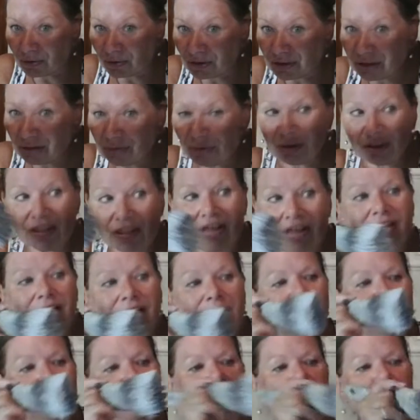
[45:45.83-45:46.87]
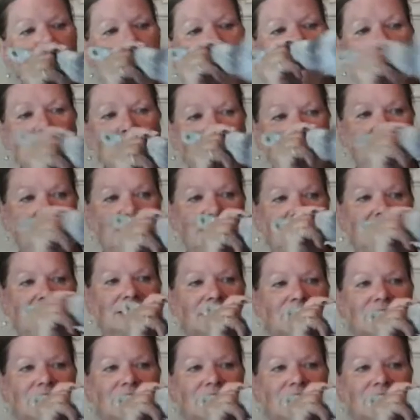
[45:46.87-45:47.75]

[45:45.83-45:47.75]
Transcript: You were thinking about me.